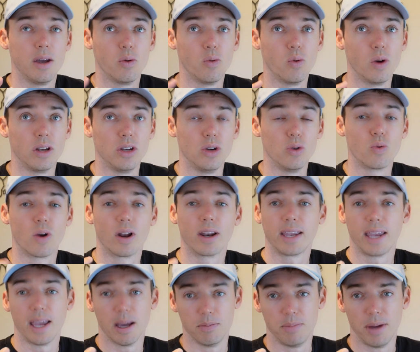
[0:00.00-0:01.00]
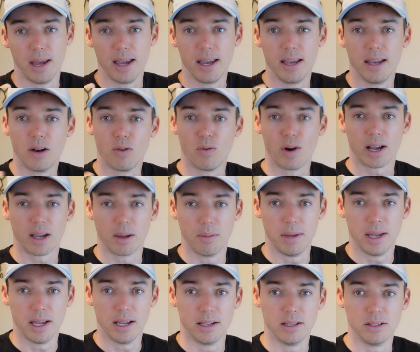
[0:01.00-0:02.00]
when you run a campaign, it
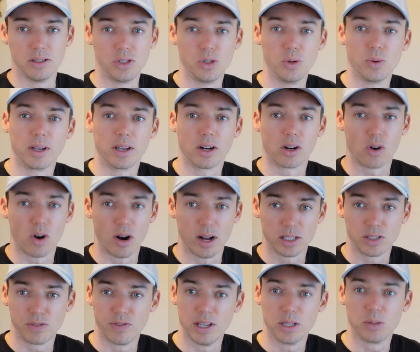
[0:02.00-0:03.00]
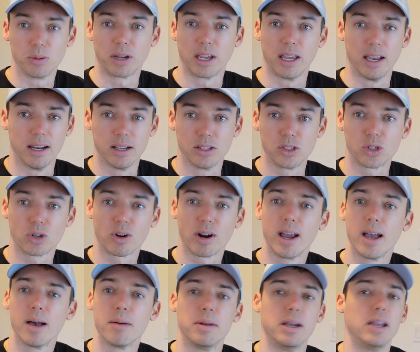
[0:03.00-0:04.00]
recommends doing it across Facebook and
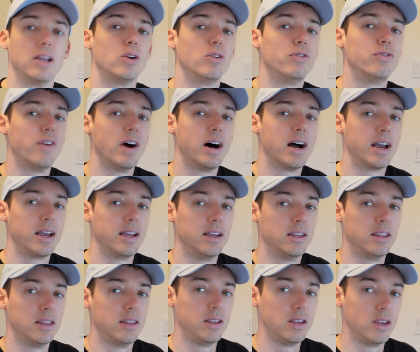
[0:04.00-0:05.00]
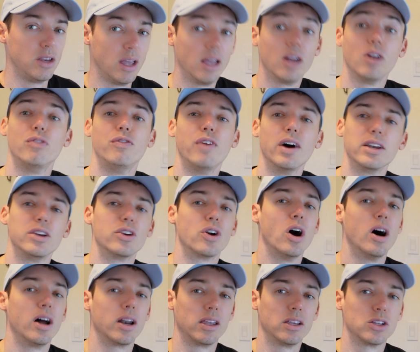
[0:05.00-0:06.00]
Instagram, and it'll find your
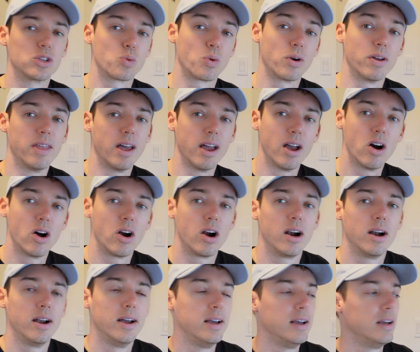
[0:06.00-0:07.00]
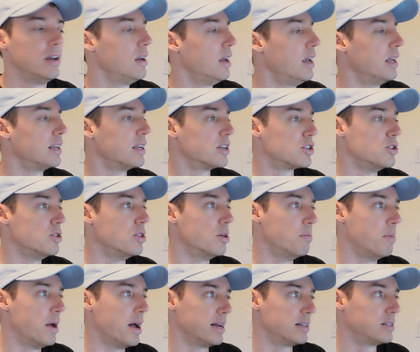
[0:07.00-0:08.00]
audience where they are and get you the
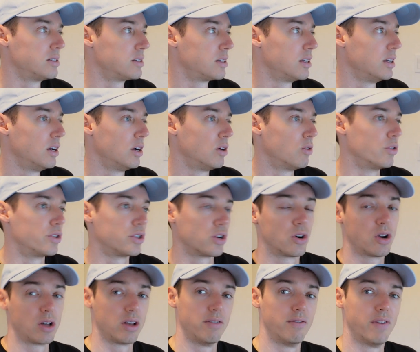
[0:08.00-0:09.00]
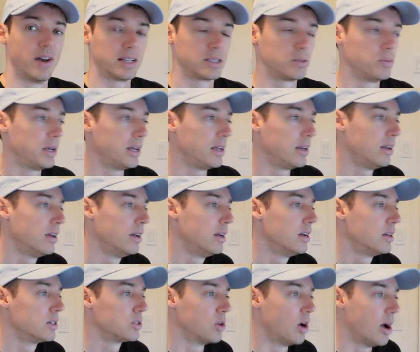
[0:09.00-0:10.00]
best return on investment.
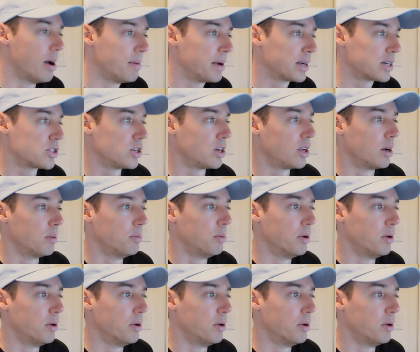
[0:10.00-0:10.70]
So I'm actually going to